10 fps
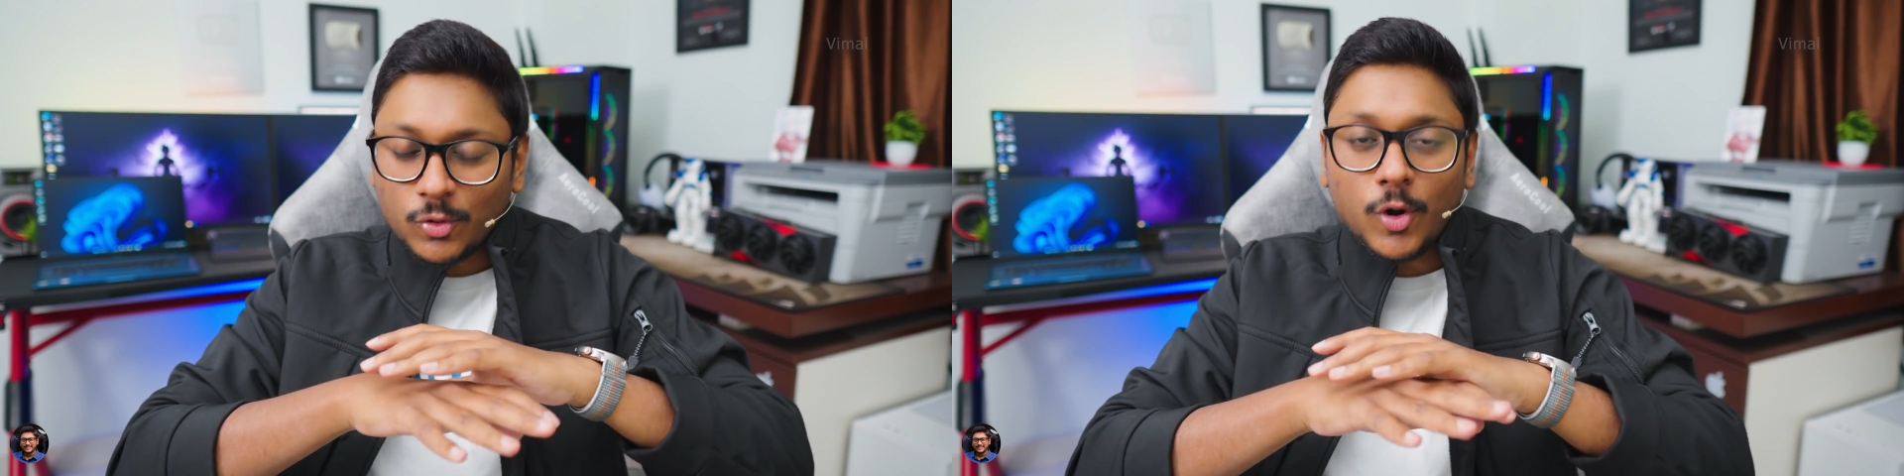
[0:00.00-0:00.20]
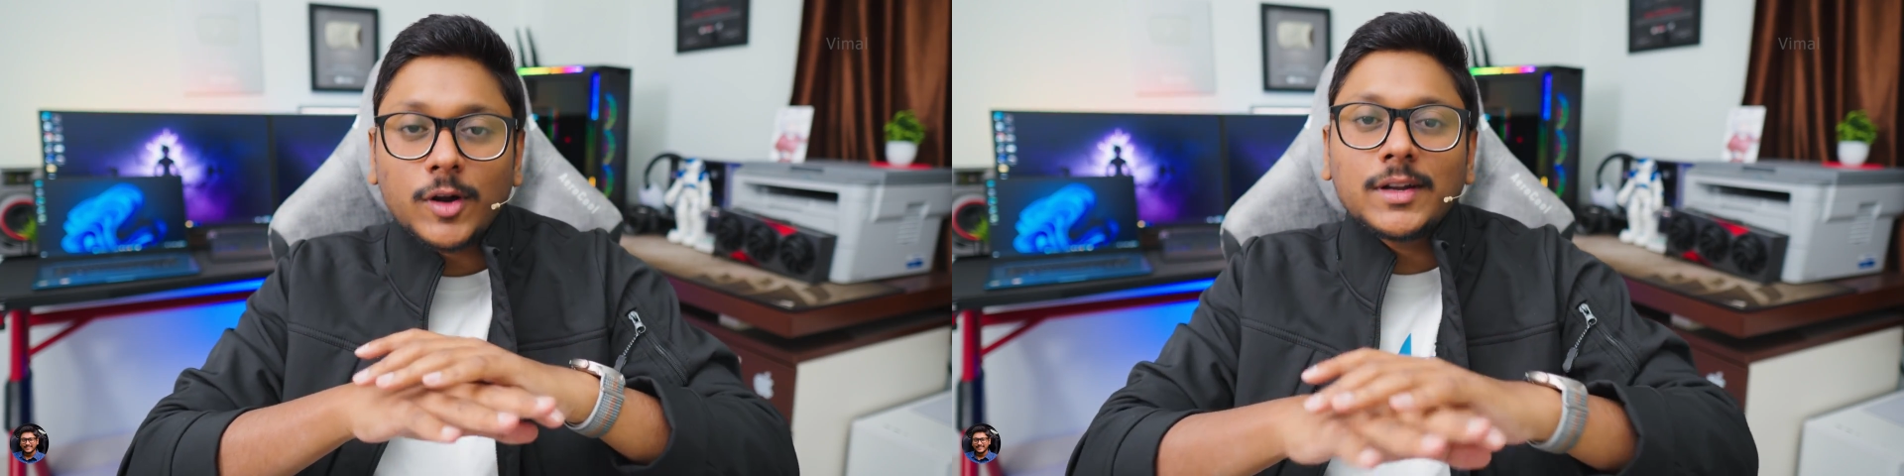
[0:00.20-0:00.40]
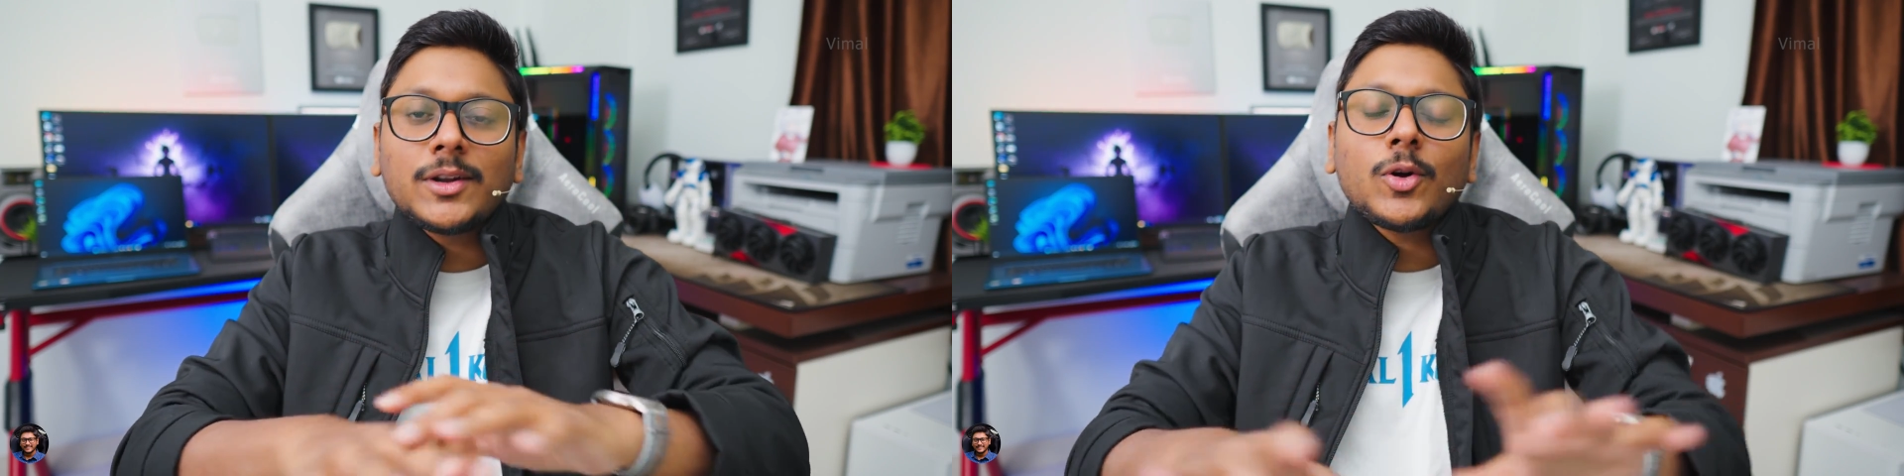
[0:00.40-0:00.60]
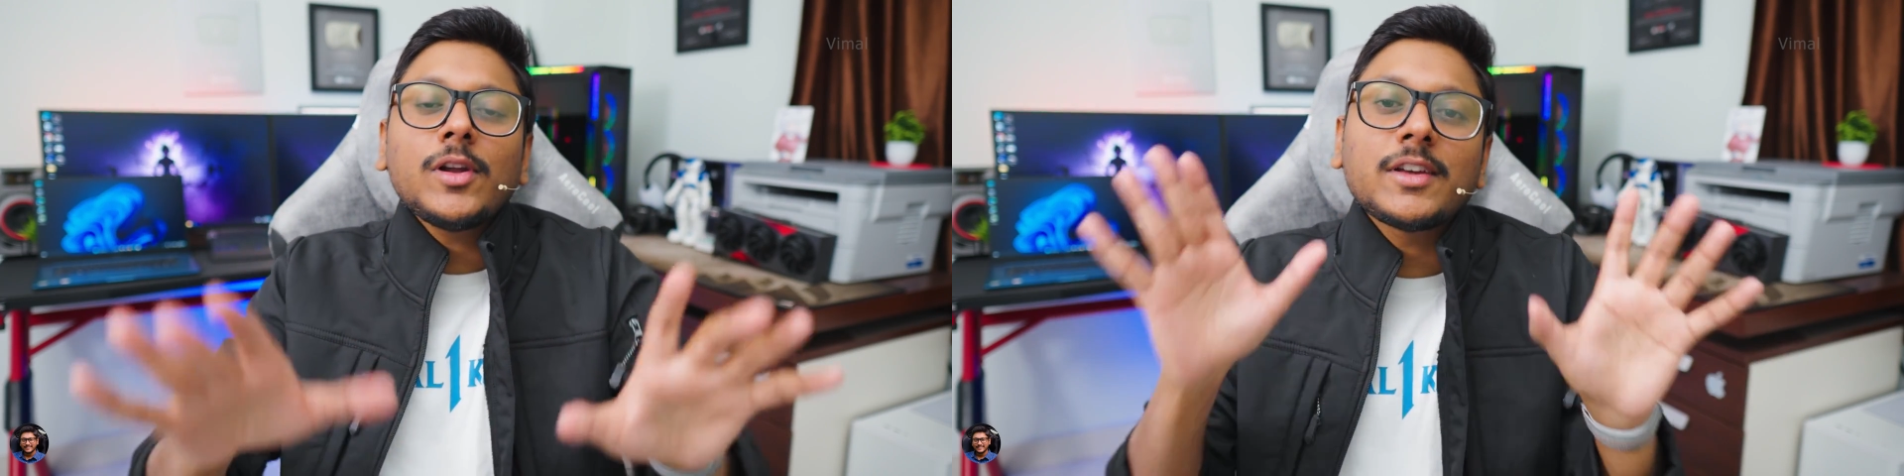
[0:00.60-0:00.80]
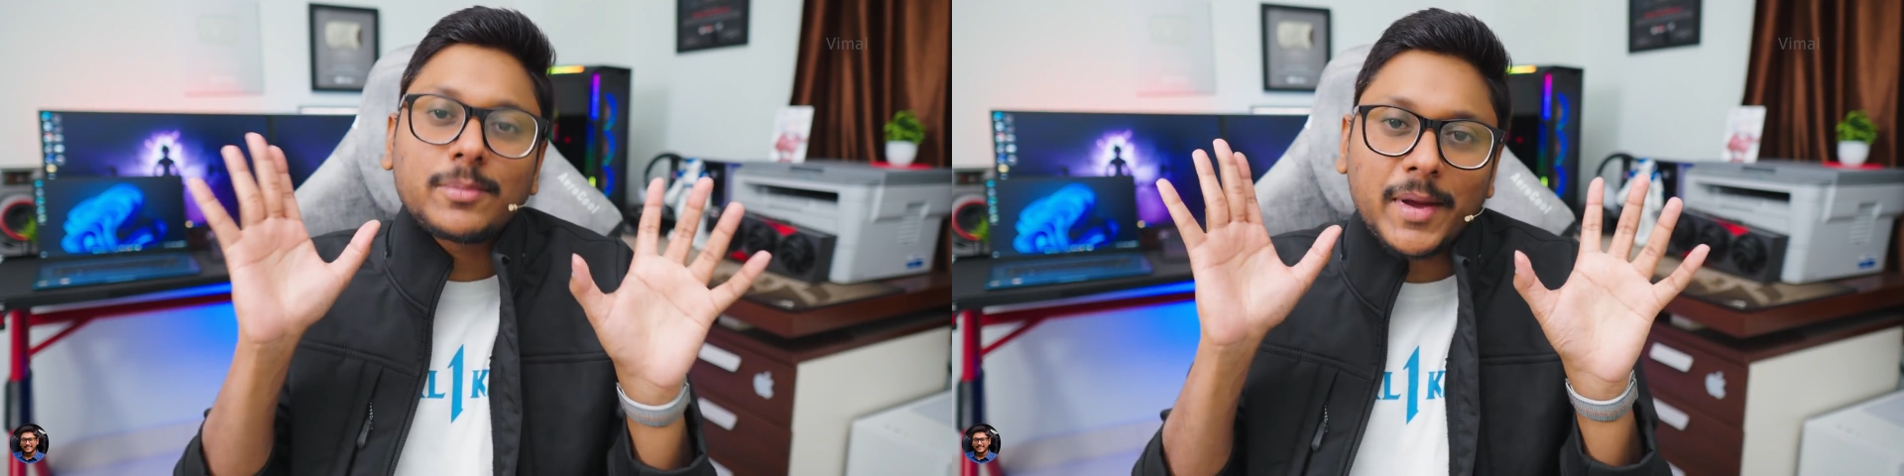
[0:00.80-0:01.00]
not at
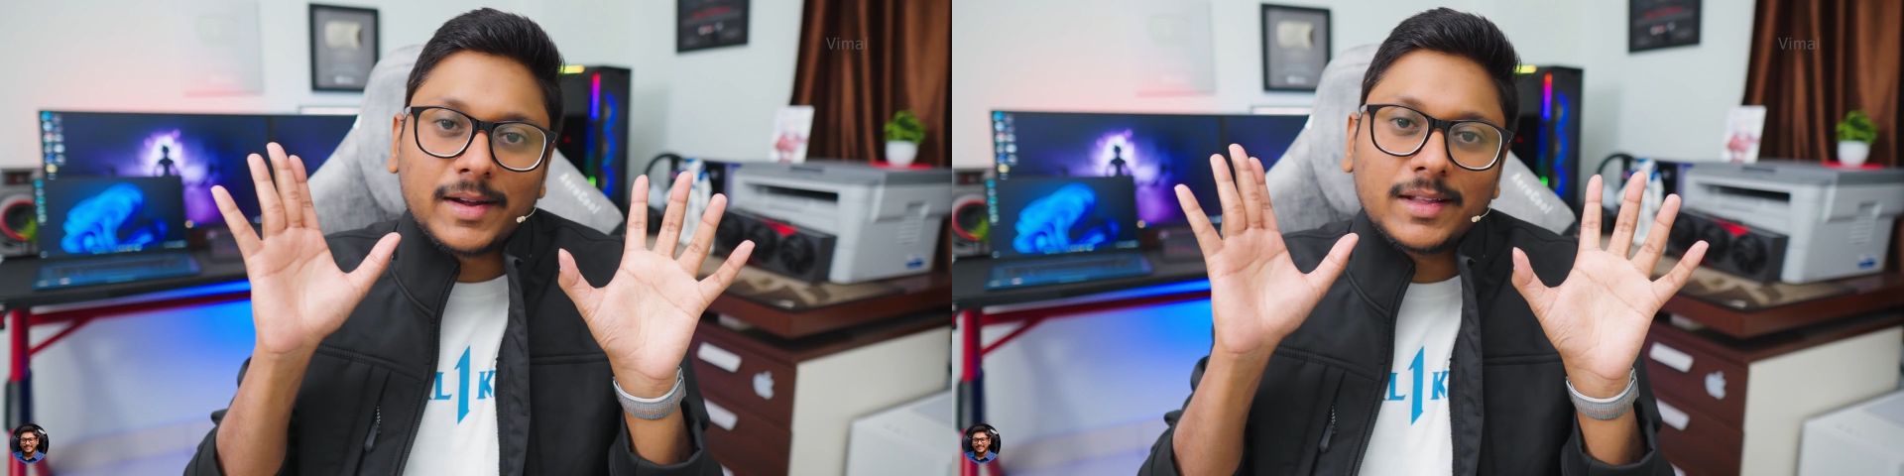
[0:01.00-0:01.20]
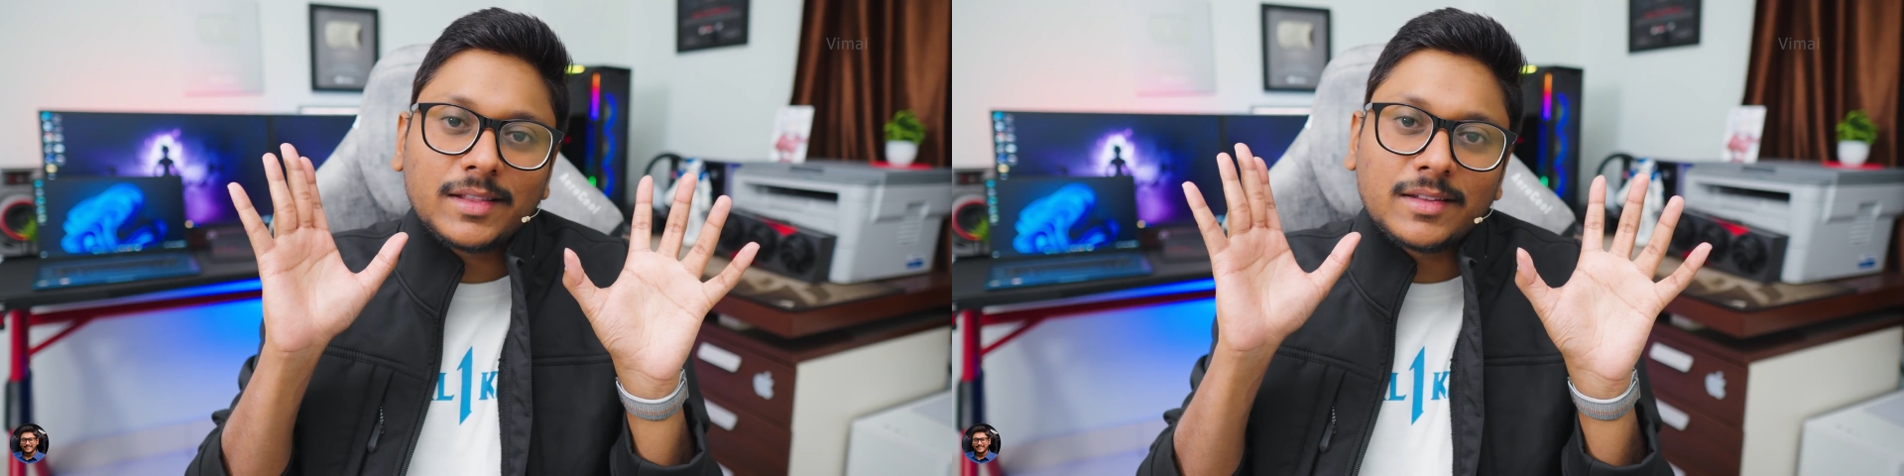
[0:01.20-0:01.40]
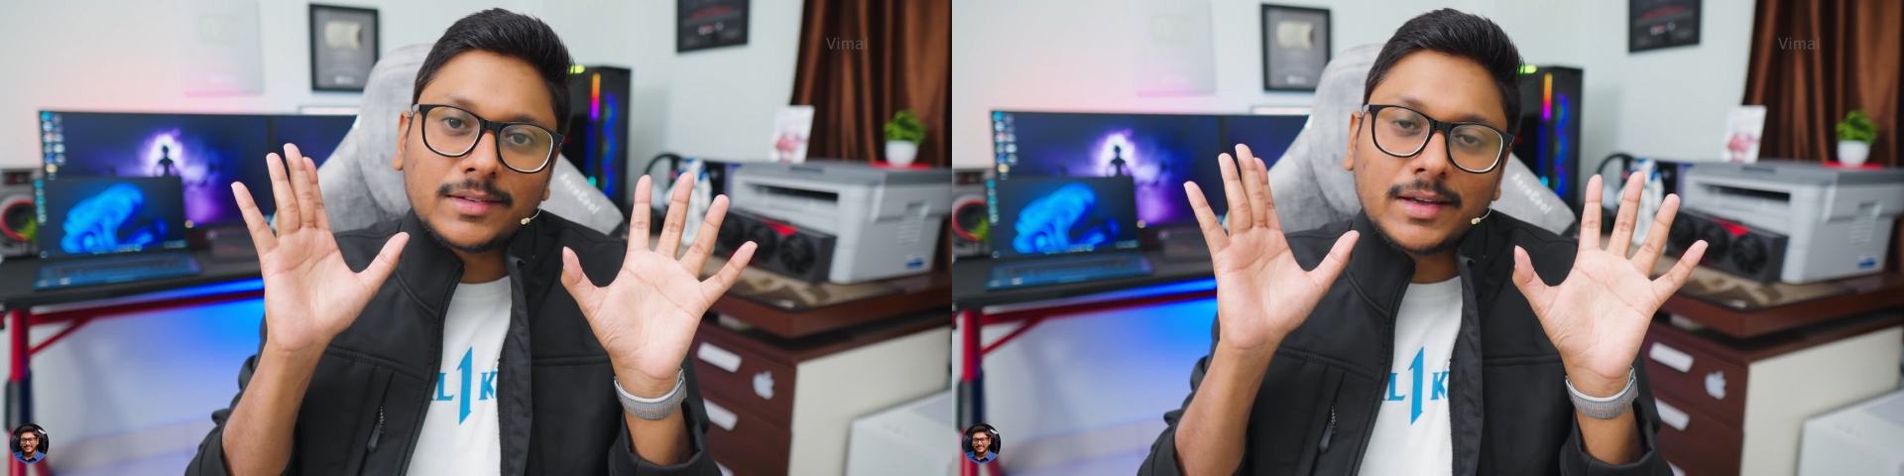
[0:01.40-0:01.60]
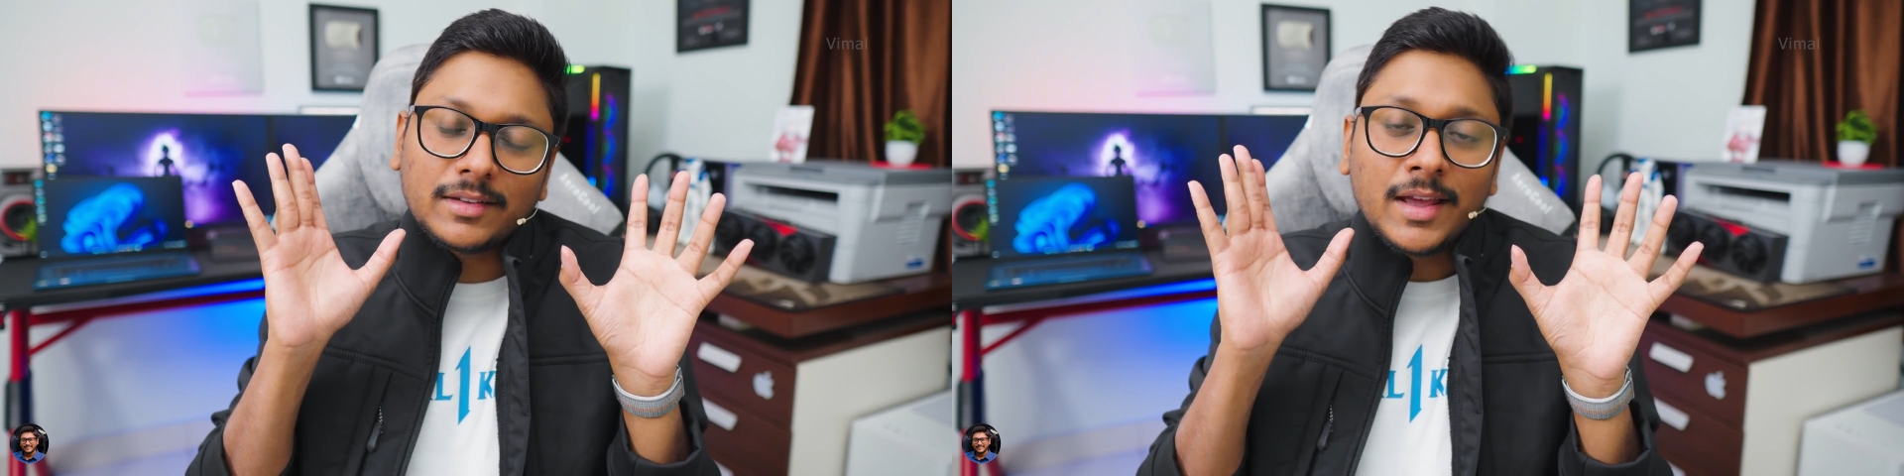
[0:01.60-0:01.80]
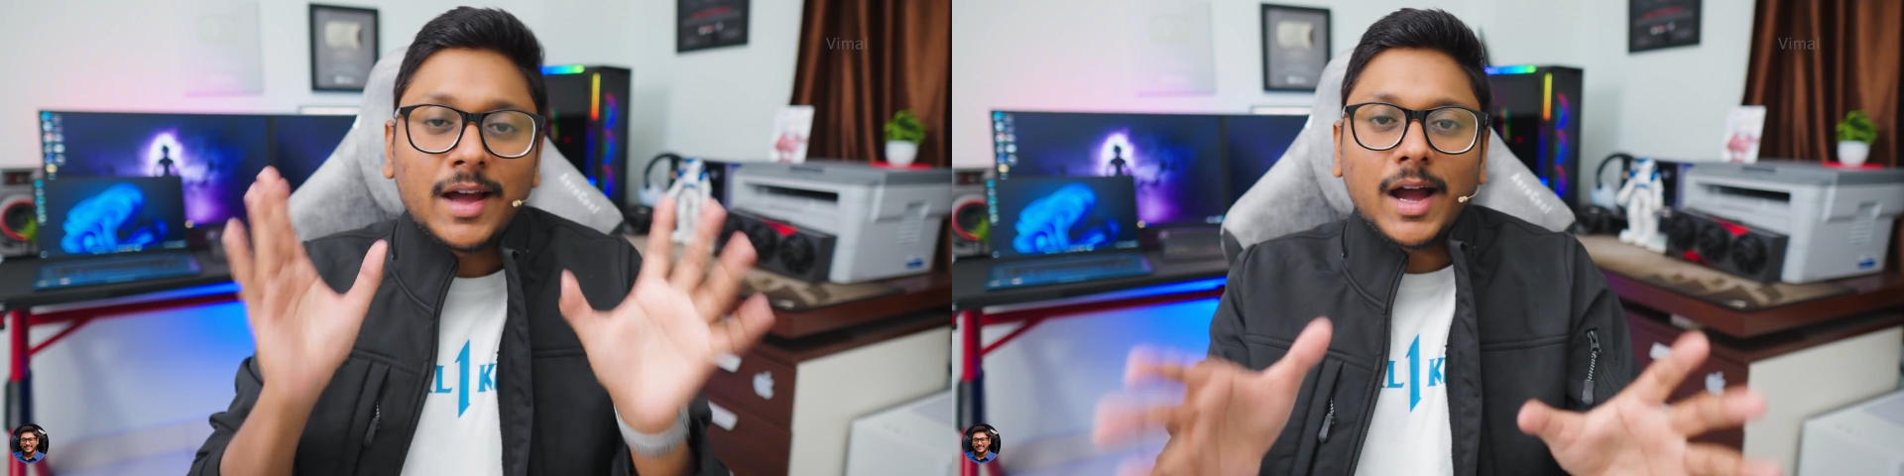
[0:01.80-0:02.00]
all expecting this guys